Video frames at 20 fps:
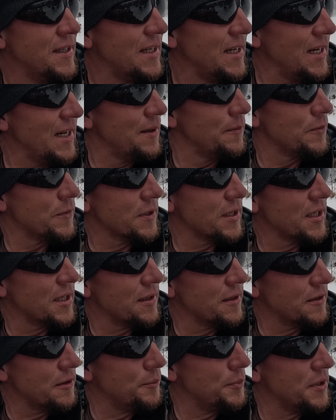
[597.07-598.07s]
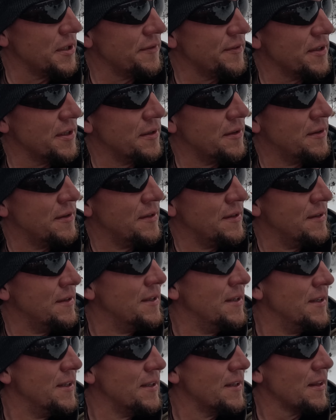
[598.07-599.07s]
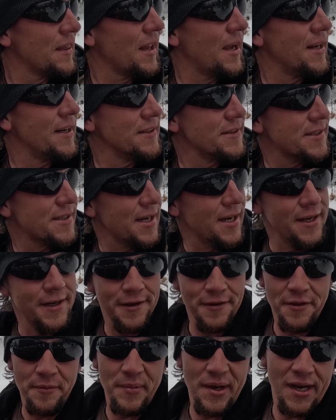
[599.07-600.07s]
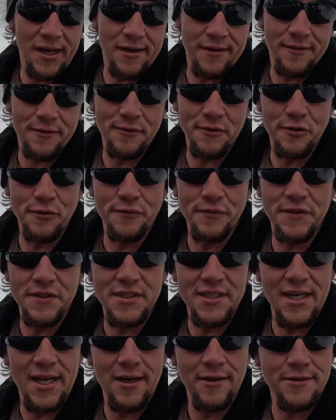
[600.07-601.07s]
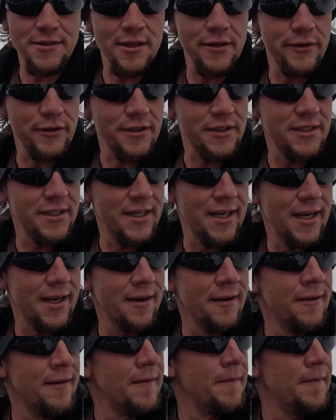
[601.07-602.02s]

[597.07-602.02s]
And we'll get a little bit of a line of sight on the back of the roof and see how it's looked today.